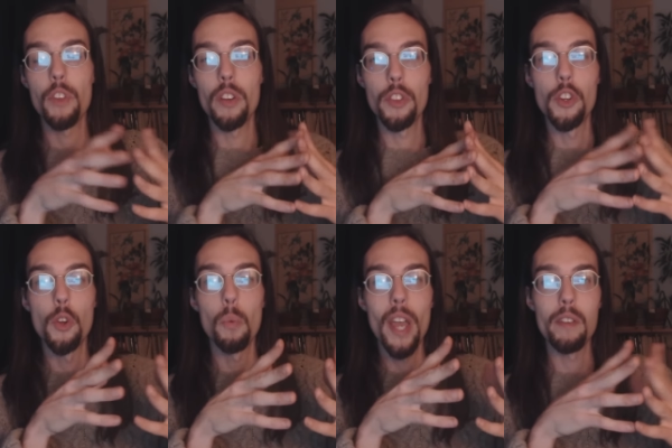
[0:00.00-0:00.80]
uh, the
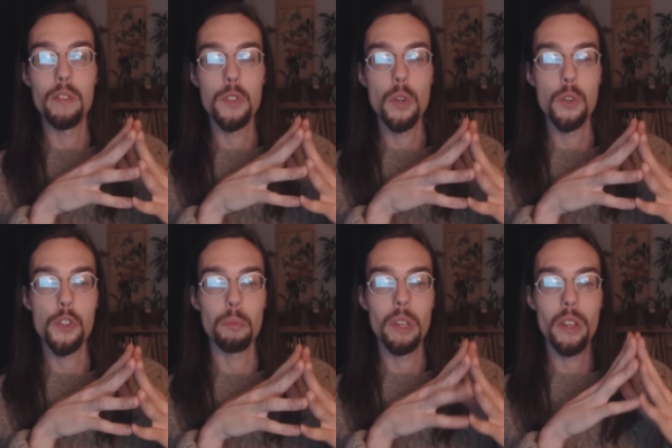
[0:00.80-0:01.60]
new wave of
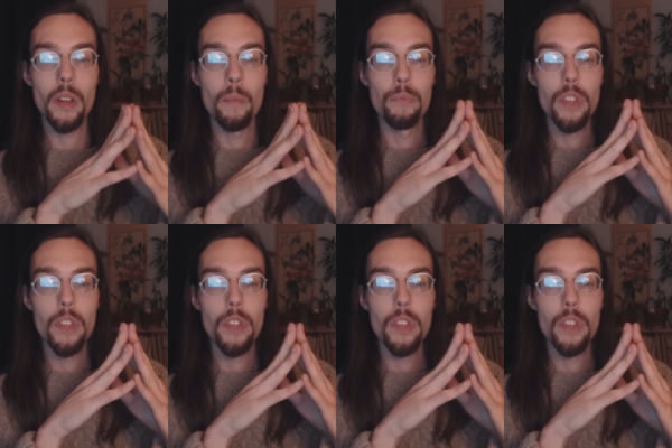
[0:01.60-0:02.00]
social media.